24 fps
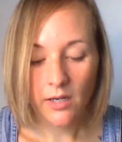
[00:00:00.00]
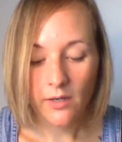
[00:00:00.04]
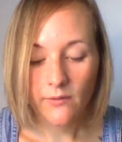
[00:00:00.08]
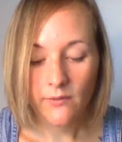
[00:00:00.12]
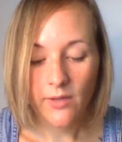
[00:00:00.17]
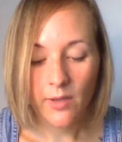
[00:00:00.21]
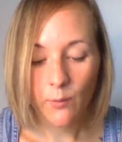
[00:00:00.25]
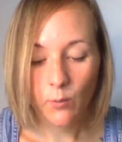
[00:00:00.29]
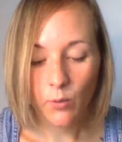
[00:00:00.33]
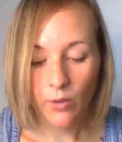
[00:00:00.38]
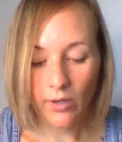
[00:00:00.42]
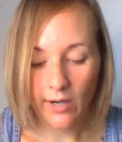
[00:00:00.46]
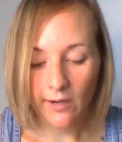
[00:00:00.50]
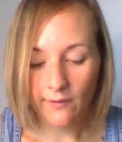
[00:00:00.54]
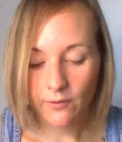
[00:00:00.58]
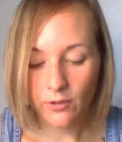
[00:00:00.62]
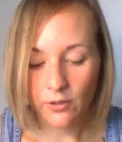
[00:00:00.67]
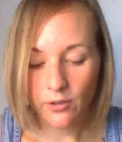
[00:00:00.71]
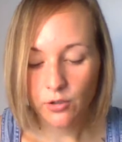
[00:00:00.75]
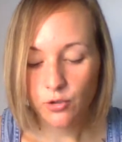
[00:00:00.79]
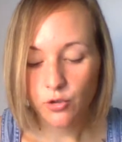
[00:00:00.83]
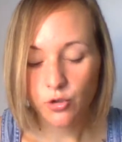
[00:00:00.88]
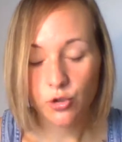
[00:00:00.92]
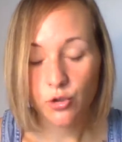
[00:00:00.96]
of them were
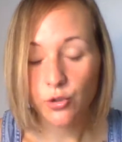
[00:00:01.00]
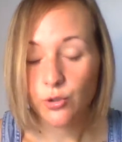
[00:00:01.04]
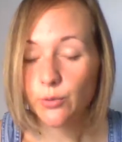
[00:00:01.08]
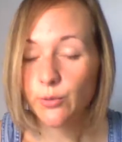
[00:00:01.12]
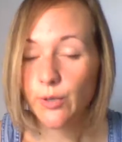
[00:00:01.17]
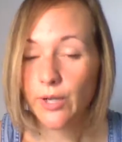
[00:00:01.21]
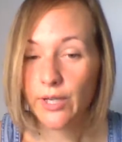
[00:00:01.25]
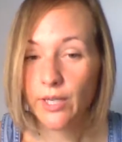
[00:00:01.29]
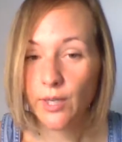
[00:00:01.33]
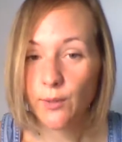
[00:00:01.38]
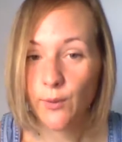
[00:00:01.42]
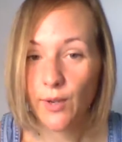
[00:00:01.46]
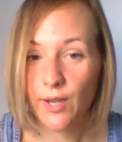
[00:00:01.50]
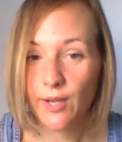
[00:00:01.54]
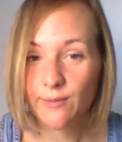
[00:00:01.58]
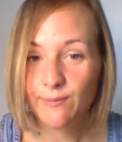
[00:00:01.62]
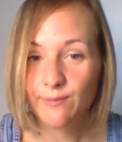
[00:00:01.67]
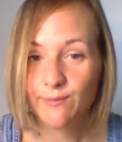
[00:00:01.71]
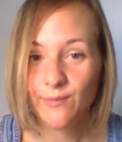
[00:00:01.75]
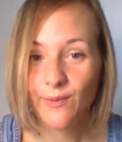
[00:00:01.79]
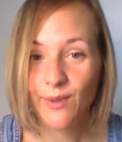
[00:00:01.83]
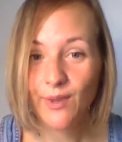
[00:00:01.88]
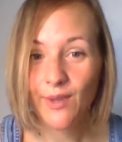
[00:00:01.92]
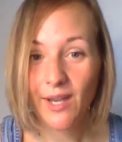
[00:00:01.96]
ever true anyway.
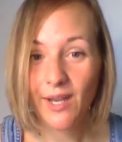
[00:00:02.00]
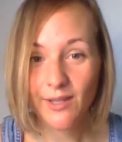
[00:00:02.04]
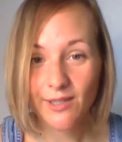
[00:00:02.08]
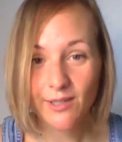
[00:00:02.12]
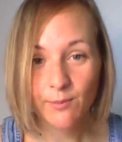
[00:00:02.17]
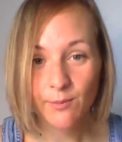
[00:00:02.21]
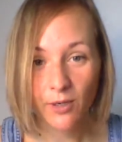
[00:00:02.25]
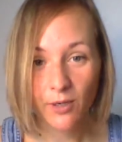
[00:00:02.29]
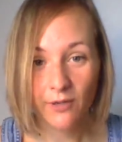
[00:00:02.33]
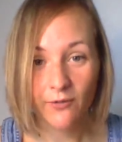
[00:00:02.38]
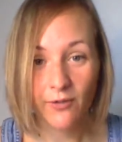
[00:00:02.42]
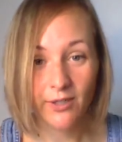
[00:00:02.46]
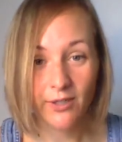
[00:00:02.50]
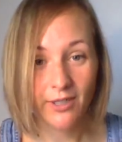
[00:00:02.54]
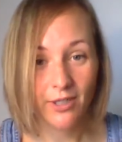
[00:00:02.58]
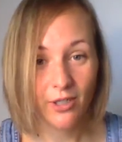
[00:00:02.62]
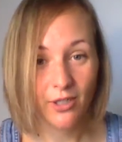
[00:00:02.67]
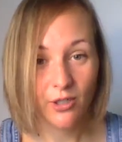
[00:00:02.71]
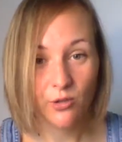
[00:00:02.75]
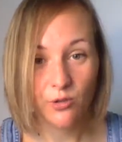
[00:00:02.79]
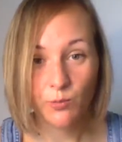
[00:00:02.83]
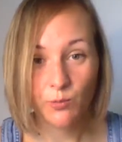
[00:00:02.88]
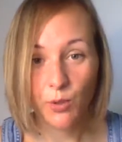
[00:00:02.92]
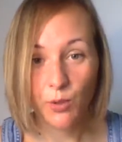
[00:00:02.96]
That's perfect, and it
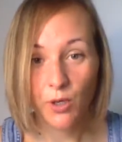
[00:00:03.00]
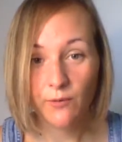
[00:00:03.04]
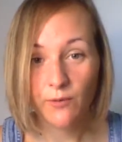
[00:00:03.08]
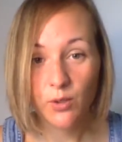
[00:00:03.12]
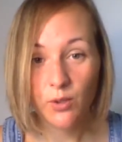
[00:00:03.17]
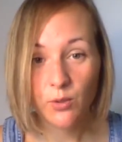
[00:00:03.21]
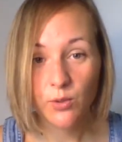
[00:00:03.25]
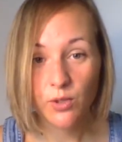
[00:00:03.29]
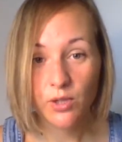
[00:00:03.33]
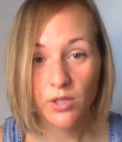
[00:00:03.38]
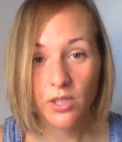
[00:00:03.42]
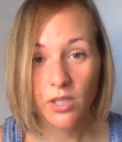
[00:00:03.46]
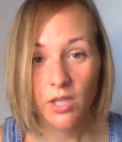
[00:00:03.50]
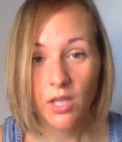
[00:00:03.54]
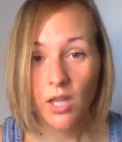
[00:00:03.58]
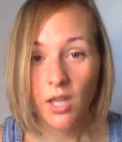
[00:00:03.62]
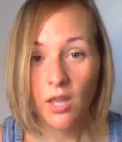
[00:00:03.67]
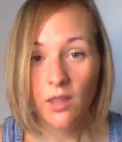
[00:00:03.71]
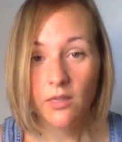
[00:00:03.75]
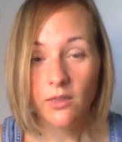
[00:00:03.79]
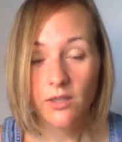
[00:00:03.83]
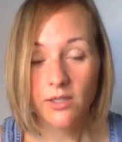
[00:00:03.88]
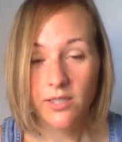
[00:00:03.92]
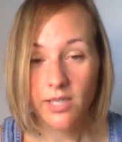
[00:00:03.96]
goes perfect with
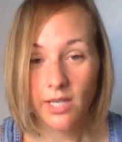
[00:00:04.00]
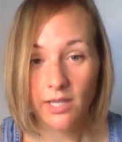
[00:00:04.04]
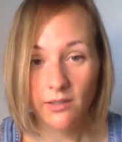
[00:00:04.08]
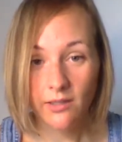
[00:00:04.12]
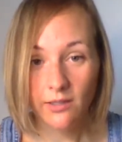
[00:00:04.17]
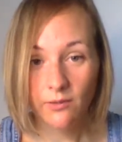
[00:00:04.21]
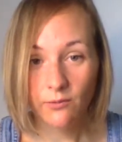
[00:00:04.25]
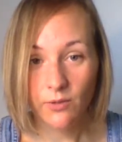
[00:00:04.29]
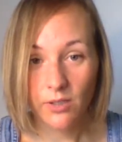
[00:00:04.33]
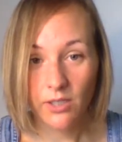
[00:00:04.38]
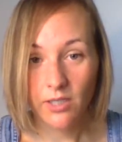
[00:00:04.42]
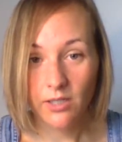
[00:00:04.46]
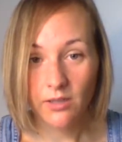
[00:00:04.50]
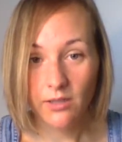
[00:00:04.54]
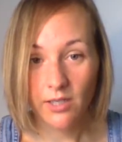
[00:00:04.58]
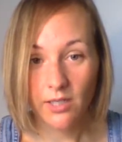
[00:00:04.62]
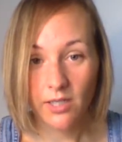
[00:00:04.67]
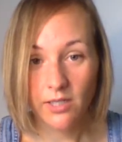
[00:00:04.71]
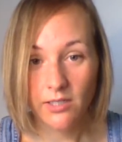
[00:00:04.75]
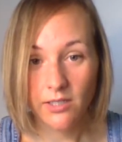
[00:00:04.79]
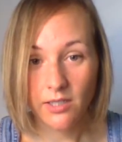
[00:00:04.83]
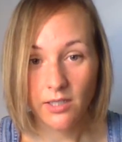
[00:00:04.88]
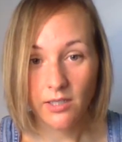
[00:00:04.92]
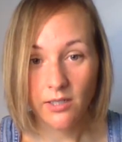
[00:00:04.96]
the daily reading that I
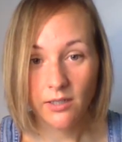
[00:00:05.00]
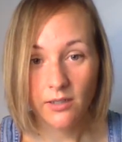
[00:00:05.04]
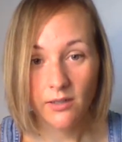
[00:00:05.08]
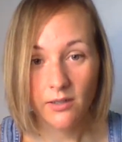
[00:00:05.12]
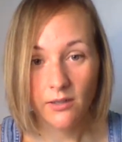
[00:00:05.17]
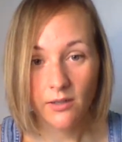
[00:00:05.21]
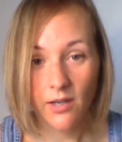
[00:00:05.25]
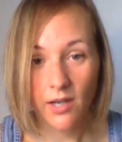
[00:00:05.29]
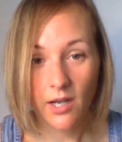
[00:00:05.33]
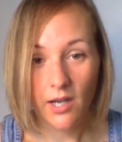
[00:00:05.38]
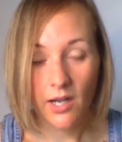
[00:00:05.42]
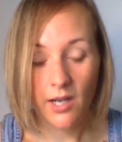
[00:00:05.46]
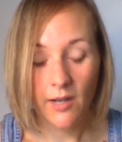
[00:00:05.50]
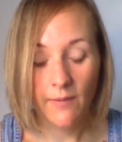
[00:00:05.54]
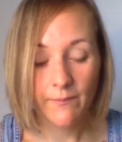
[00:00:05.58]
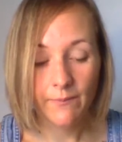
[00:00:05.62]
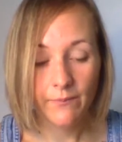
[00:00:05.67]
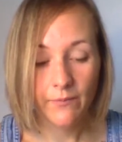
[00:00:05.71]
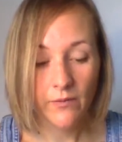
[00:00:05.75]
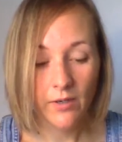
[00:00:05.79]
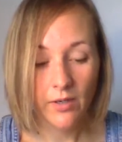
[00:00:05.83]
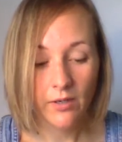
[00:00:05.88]
did, um,